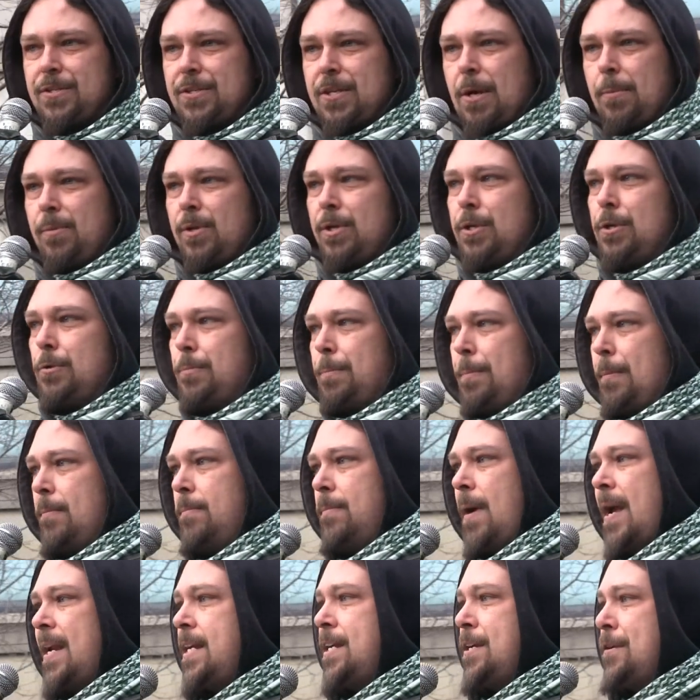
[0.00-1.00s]
is someone who
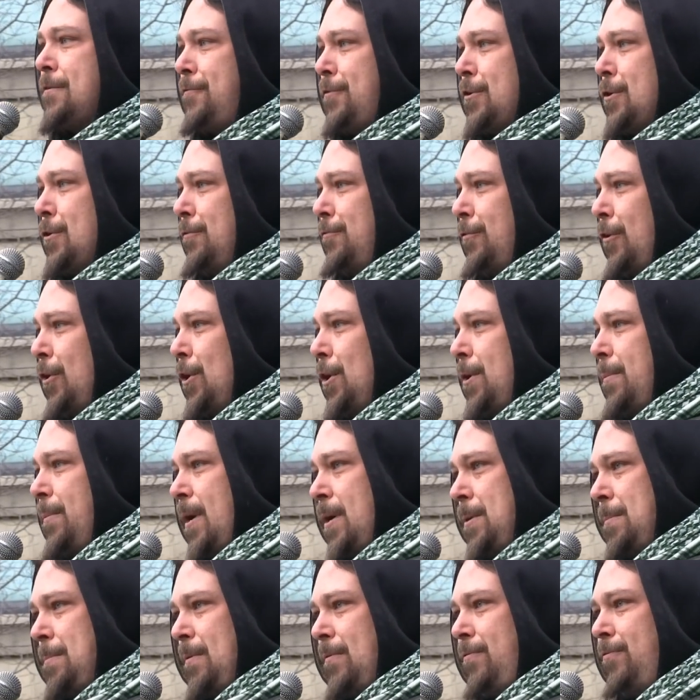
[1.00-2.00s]
many of you have heard
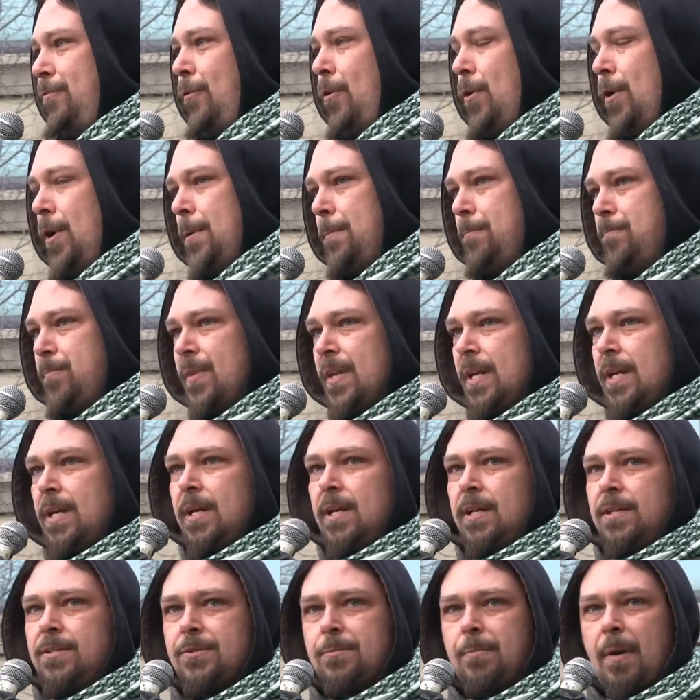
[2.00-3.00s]
about before.
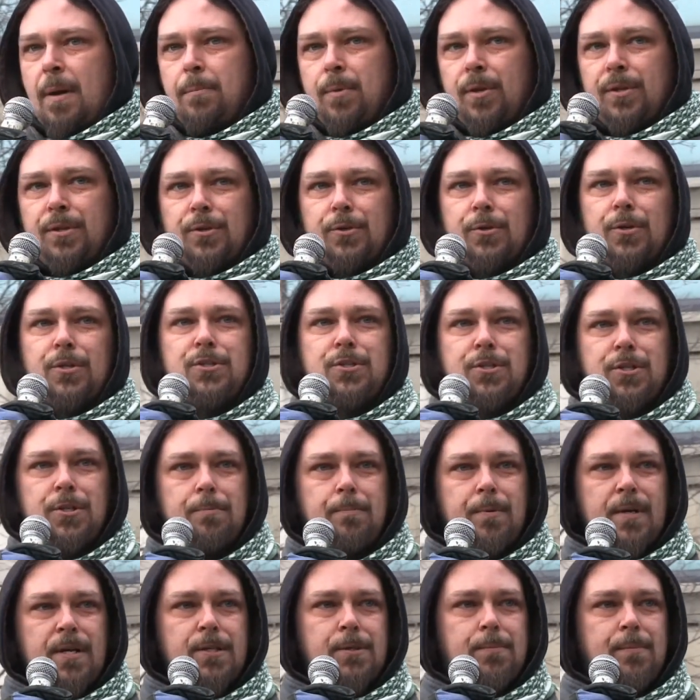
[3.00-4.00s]
He's a member of the
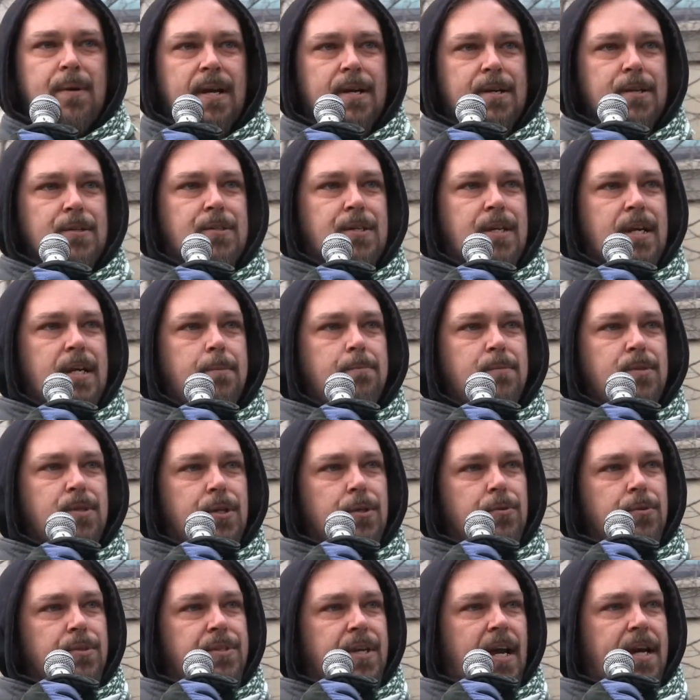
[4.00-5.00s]
Christian Peacemaker Teams.
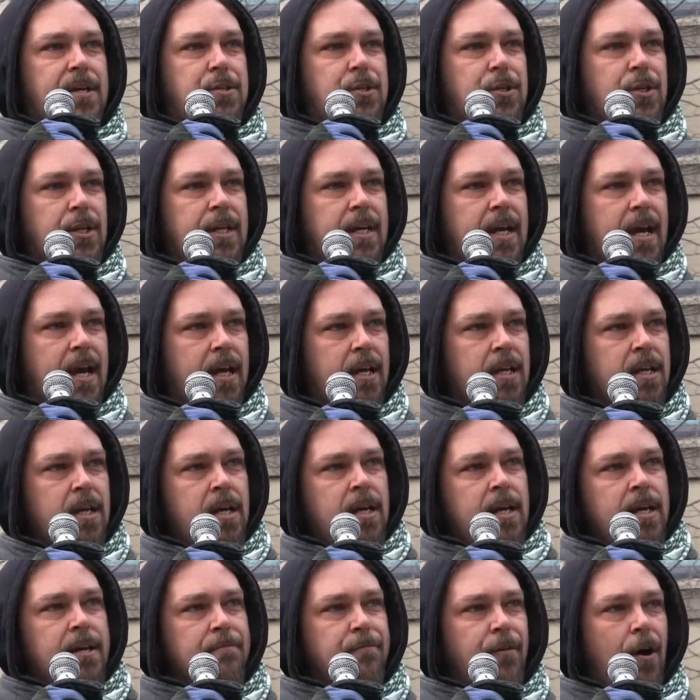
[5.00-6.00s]
He was actually
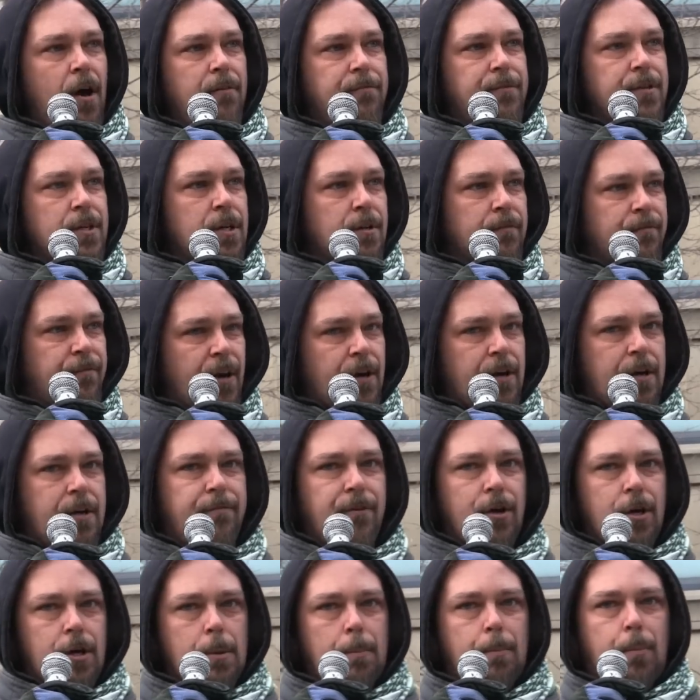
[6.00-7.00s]
involved in very,
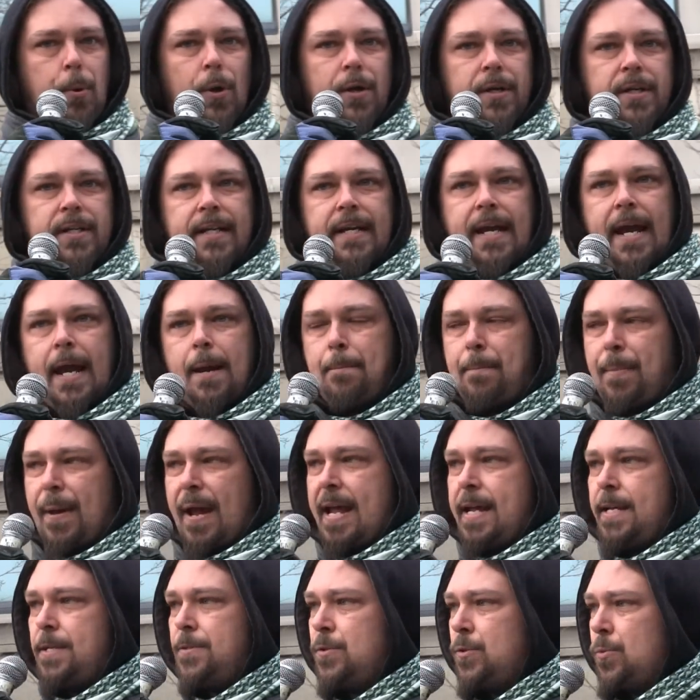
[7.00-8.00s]
very important
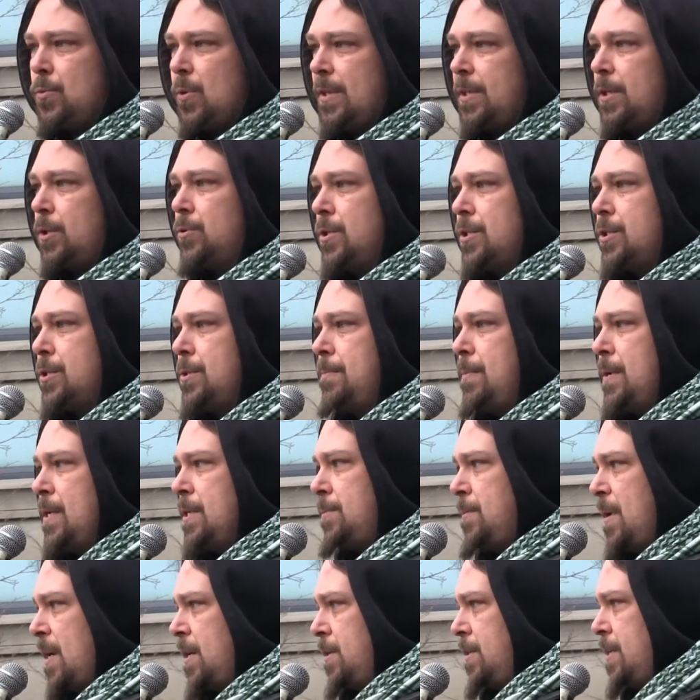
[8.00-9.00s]
campaigns when the Christian
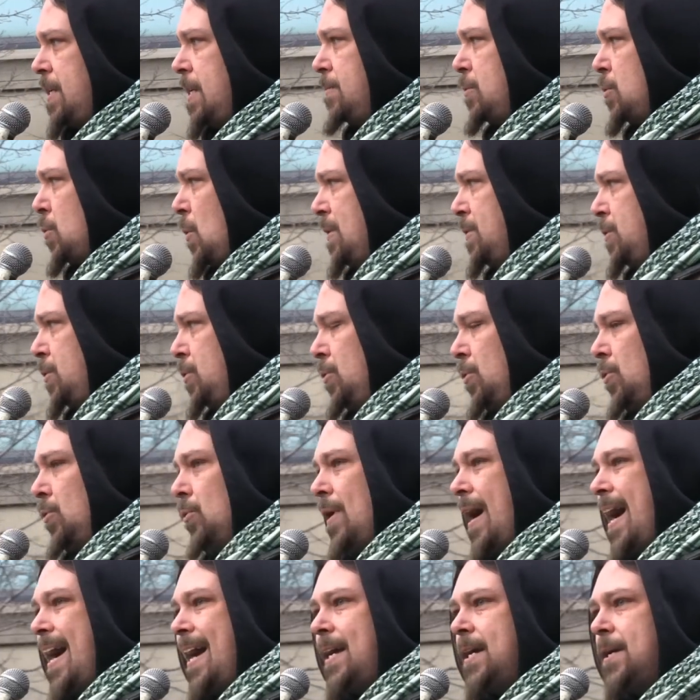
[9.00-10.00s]
Peacemaker Teams went to
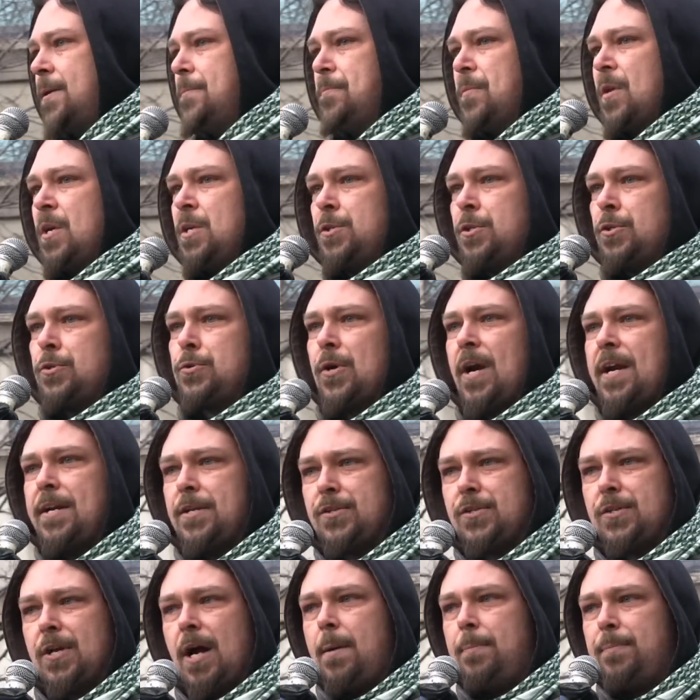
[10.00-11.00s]
Iraq to try to
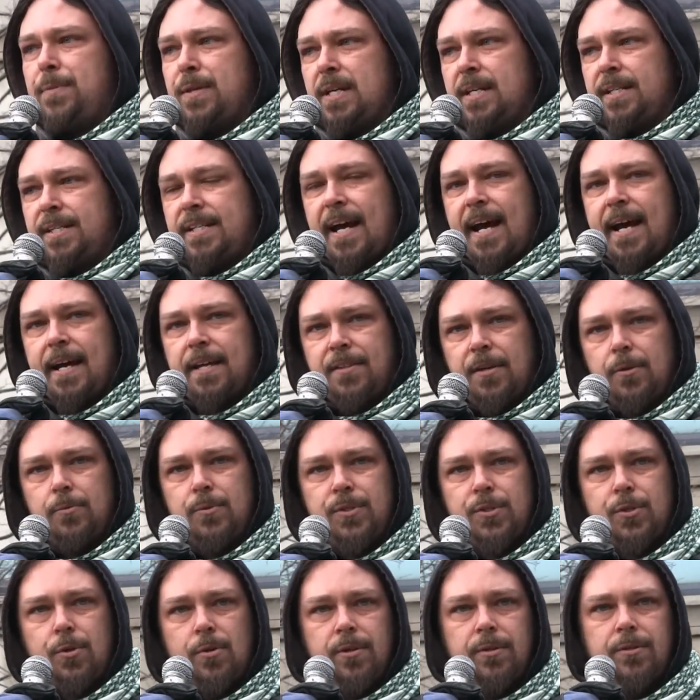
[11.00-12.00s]
stop the attack that
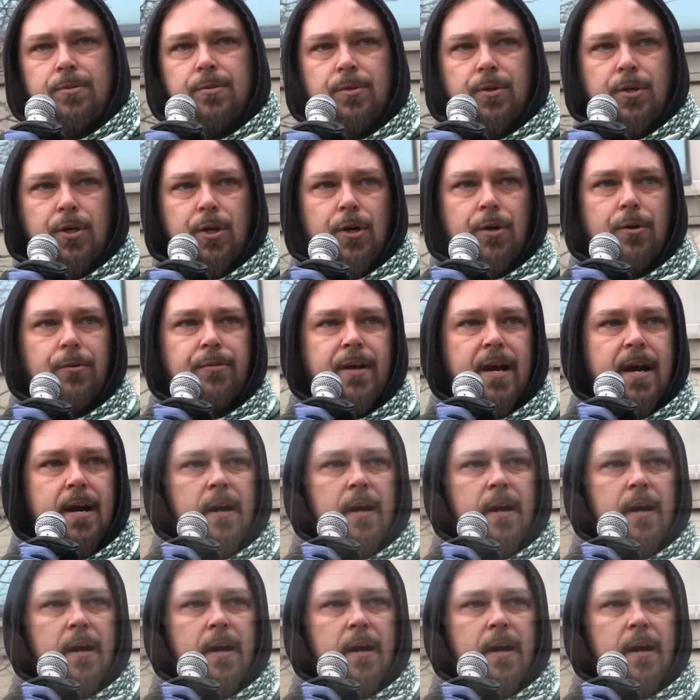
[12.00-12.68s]
was going to occur